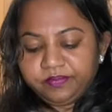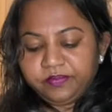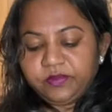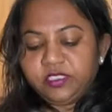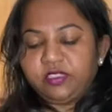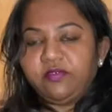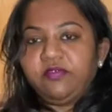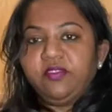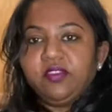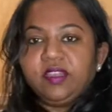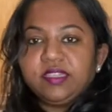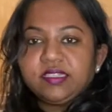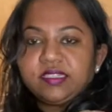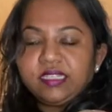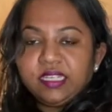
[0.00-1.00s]
So if you can
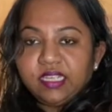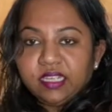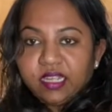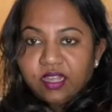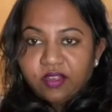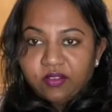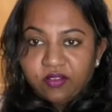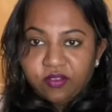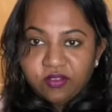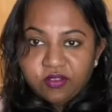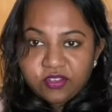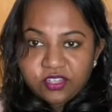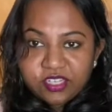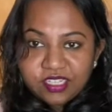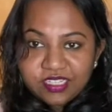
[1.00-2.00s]
see how
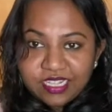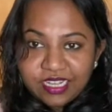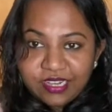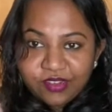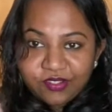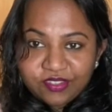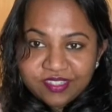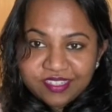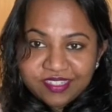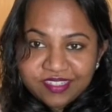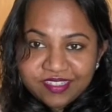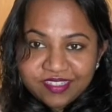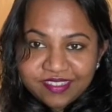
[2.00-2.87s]
gorgeous that looks.